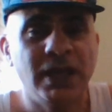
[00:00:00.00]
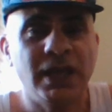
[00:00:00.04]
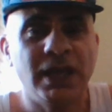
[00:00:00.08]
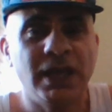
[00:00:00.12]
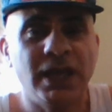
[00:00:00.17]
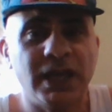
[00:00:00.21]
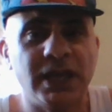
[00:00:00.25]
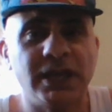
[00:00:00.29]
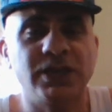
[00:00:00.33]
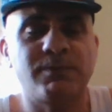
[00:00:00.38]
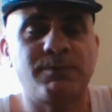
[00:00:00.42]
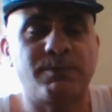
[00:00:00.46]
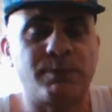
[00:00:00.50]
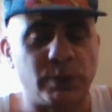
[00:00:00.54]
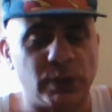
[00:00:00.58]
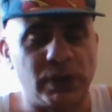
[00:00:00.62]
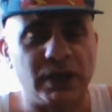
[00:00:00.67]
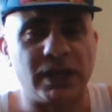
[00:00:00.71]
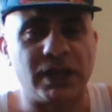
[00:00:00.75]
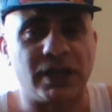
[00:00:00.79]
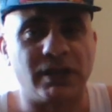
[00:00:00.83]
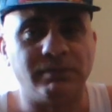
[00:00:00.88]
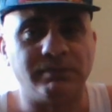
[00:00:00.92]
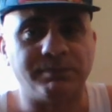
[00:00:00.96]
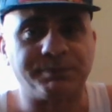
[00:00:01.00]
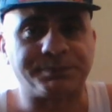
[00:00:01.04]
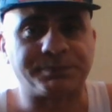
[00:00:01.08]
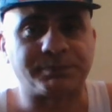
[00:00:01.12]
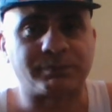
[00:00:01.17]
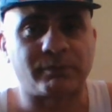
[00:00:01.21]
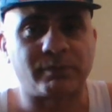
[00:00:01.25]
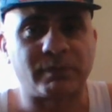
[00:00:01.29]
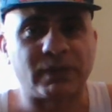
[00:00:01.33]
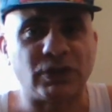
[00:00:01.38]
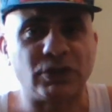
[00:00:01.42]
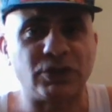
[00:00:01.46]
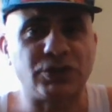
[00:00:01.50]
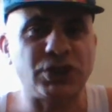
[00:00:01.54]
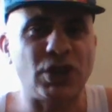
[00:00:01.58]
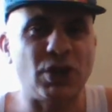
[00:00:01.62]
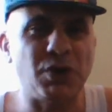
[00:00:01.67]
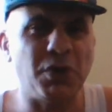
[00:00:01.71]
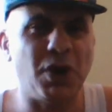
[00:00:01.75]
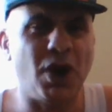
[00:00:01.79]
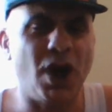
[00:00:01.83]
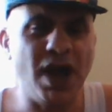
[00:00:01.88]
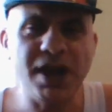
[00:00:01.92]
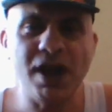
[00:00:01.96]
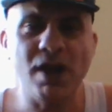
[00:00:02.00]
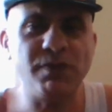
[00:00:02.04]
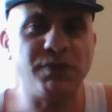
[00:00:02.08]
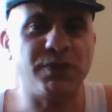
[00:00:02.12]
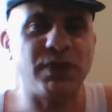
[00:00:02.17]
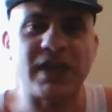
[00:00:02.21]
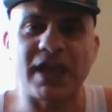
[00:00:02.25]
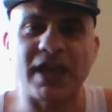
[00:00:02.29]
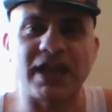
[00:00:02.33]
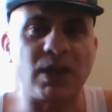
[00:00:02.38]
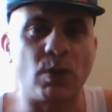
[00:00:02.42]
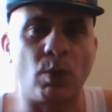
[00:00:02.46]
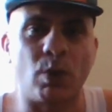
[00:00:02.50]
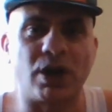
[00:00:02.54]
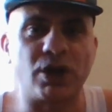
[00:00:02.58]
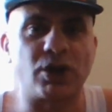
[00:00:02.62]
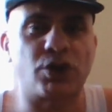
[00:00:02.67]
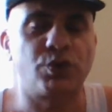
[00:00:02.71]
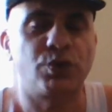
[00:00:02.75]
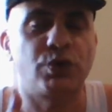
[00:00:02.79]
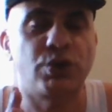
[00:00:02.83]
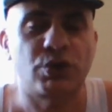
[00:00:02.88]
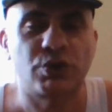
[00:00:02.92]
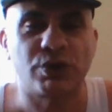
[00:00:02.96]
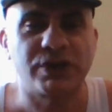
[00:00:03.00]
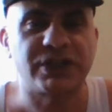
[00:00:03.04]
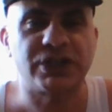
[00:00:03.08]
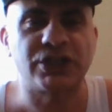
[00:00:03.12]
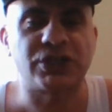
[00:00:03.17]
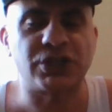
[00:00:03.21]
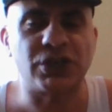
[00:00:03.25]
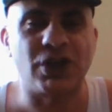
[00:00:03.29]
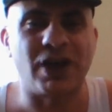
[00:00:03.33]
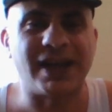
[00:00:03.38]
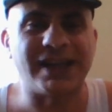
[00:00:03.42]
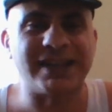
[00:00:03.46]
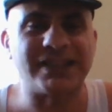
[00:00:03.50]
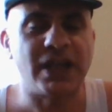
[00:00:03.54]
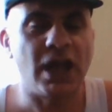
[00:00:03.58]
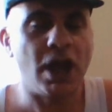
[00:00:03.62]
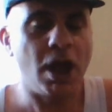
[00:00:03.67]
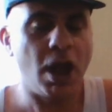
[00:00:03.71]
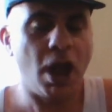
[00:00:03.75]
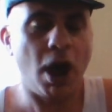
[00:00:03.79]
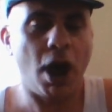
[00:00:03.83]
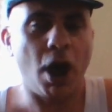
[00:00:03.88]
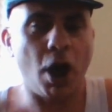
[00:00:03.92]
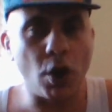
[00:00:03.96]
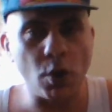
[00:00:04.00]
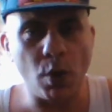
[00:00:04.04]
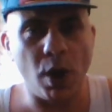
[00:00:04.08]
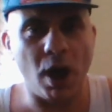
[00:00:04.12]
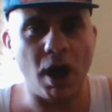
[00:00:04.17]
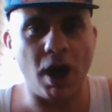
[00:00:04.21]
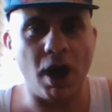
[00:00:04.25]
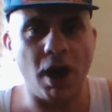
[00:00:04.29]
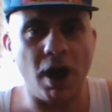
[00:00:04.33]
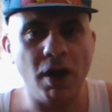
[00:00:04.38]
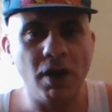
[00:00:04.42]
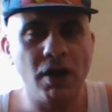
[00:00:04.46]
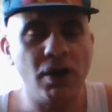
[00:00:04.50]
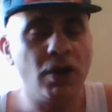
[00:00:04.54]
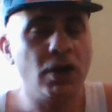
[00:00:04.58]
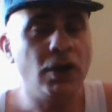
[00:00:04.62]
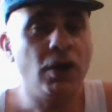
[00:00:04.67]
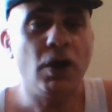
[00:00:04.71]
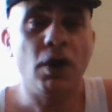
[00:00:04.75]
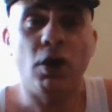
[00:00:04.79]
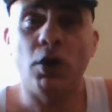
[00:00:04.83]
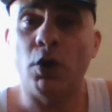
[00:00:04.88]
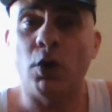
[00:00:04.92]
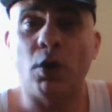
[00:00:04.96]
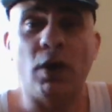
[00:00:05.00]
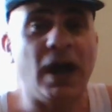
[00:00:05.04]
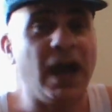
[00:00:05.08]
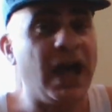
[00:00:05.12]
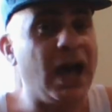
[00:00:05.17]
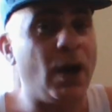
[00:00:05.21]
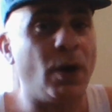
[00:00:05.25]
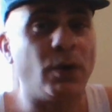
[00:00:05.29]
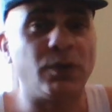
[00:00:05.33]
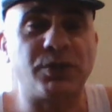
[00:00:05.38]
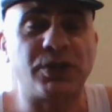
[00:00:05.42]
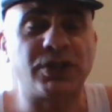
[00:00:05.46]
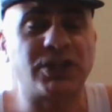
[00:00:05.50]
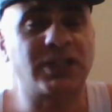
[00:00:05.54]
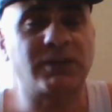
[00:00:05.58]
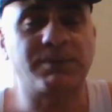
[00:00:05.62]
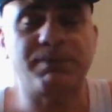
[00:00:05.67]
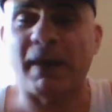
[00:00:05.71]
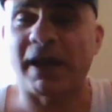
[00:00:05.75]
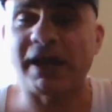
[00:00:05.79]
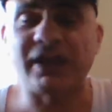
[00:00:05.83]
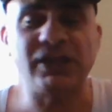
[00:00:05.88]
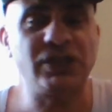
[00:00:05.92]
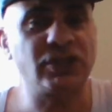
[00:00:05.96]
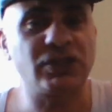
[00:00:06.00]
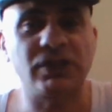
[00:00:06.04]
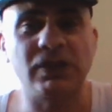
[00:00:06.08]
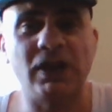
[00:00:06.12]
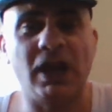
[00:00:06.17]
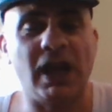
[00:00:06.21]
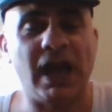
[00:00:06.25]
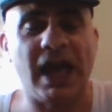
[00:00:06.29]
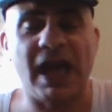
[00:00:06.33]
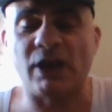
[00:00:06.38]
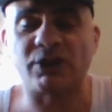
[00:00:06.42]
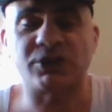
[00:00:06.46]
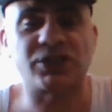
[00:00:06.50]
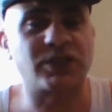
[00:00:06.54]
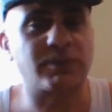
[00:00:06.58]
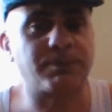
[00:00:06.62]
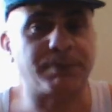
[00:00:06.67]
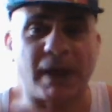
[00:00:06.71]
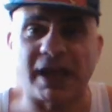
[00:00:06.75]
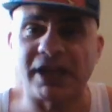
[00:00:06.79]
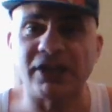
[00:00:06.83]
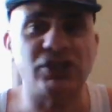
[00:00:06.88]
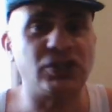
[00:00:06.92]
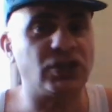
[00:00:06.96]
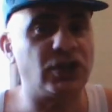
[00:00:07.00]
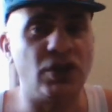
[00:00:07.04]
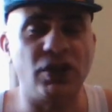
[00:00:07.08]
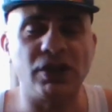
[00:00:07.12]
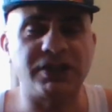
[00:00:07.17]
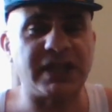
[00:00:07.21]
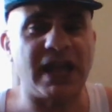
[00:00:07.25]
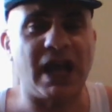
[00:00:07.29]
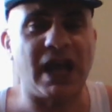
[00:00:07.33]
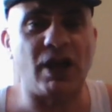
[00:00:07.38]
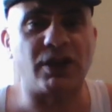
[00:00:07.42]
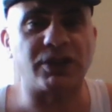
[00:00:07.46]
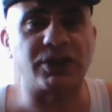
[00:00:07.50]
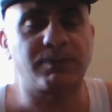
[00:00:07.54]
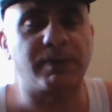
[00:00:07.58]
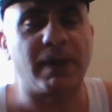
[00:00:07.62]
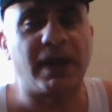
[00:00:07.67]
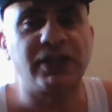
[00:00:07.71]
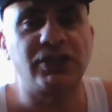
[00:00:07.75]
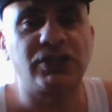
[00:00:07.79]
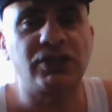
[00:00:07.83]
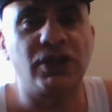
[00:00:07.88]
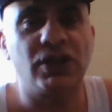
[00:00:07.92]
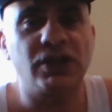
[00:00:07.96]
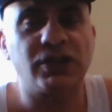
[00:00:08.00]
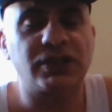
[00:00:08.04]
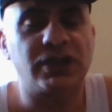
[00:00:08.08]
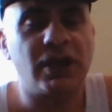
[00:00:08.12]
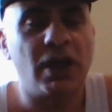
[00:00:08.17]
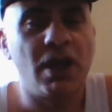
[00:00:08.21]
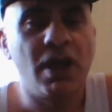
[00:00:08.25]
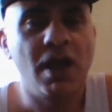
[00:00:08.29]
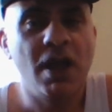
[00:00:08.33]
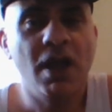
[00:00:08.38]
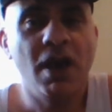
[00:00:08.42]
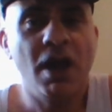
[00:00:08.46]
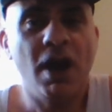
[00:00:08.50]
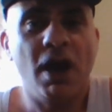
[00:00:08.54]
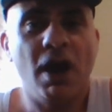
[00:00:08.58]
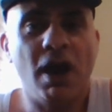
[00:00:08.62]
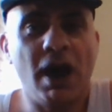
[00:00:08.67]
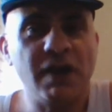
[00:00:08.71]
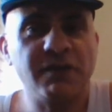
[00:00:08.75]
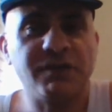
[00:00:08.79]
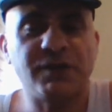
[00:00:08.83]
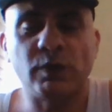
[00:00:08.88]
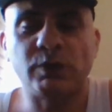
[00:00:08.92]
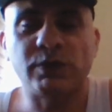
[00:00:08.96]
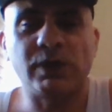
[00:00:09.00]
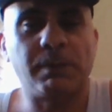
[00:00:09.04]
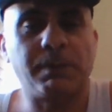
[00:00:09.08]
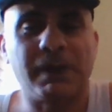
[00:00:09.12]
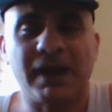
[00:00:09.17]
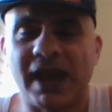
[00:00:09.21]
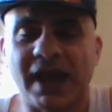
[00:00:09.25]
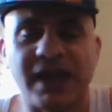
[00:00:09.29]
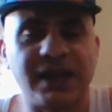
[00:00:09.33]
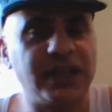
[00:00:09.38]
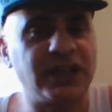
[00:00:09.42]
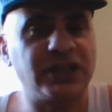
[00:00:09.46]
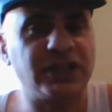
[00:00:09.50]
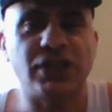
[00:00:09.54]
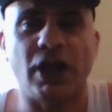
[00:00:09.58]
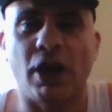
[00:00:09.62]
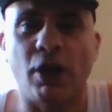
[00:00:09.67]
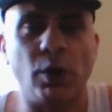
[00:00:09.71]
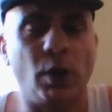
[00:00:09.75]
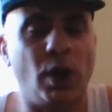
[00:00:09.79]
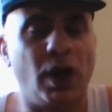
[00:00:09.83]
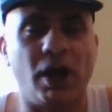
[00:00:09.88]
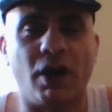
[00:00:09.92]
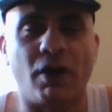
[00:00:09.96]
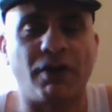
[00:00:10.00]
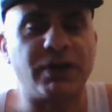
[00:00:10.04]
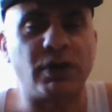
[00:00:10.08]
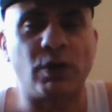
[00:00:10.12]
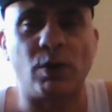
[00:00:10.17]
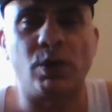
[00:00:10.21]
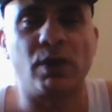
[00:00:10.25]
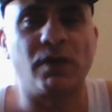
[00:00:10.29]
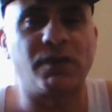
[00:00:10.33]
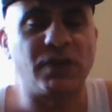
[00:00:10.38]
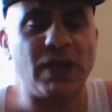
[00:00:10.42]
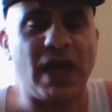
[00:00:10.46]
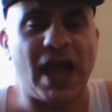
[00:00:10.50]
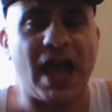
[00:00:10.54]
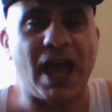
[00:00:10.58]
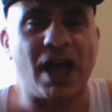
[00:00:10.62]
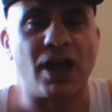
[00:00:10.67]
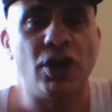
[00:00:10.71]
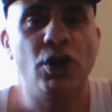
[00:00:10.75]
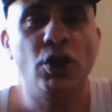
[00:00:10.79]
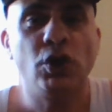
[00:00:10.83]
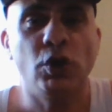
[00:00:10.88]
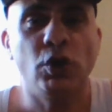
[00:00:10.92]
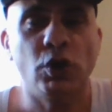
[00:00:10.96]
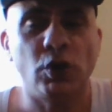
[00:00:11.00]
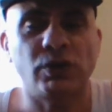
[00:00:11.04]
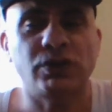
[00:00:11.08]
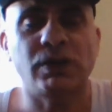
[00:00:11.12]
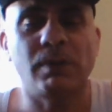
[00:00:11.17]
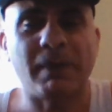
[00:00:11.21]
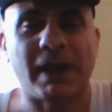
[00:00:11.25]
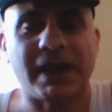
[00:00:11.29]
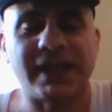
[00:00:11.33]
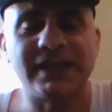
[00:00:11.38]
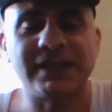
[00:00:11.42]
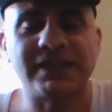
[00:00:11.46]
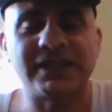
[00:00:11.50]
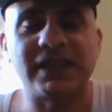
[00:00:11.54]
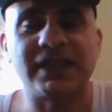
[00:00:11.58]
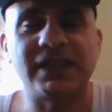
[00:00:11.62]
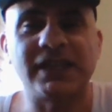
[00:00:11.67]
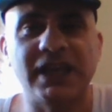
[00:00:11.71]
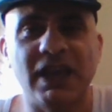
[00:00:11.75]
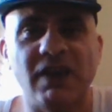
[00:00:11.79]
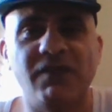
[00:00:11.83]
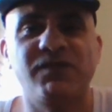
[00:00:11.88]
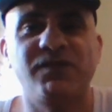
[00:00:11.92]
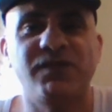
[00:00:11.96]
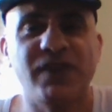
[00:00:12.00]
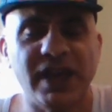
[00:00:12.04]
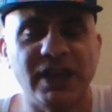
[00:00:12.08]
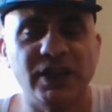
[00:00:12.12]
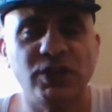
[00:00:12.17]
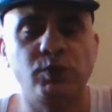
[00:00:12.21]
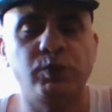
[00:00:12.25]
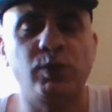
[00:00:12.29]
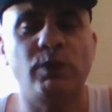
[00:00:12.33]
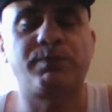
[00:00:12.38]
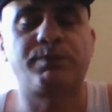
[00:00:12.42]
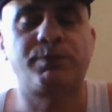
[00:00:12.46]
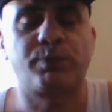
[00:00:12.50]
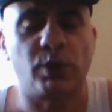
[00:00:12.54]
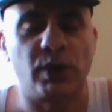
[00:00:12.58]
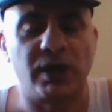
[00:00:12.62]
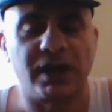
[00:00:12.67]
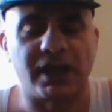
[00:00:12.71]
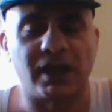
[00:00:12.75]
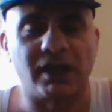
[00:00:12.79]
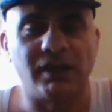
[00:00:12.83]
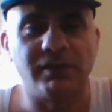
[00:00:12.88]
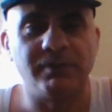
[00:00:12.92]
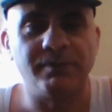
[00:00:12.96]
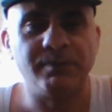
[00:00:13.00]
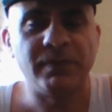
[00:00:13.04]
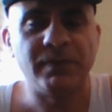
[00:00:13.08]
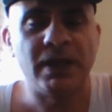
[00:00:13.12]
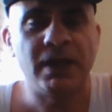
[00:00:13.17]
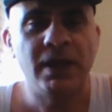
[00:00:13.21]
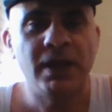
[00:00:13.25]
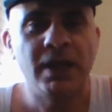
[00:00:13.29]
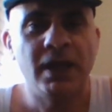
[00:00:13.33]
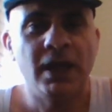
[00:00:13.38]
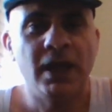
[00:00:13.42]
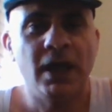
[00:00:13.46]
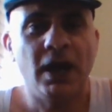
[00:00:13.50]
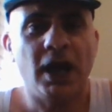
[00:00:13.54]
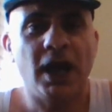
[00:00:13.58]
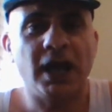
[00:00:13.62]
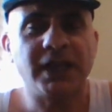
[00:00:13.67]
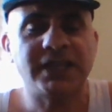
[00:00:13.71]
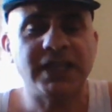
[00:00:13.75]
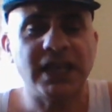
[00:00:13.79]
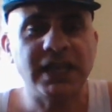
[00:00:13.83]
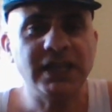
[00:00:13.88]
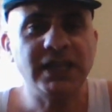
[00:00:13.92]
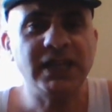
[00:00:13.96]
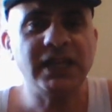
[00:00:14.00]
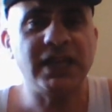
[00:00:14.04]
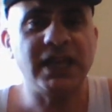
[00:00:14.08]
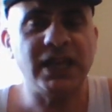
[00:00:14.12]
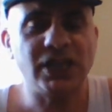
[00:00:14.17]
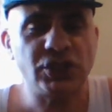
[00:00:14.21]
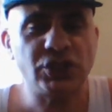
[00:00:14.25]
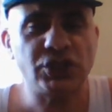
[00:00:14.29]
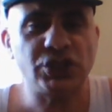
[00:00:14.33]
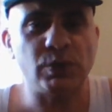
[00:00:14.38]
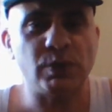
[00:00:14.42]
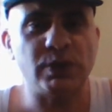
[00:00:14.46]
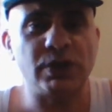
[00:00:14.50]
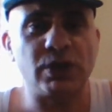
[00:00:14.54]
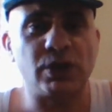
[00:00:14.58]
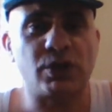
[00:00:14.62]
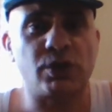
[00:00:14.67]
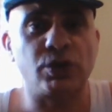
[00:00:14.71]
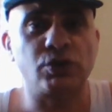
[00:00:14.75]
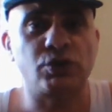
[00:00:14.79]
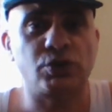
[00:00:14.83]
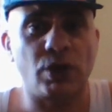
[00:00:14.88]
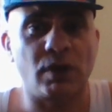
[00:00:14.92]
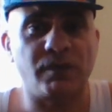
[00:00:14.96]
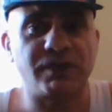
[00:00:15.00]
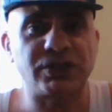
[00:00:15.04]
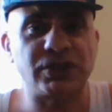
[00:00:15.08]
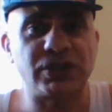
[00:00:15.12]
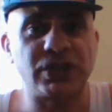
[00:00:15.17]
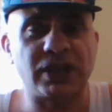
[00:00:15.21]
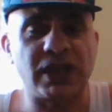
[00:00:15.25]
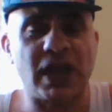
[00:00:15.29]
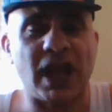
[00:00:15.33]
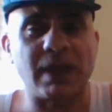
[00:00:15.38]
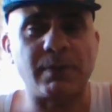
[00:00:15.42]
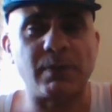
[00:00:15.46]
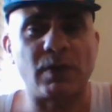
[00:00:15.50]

is brilliant. So I don't think anyone can criticize OHA or how space looked. I thought the planets, OHA and all of that, looked amazing. The effects were brilliant. I think the issue and the controversy came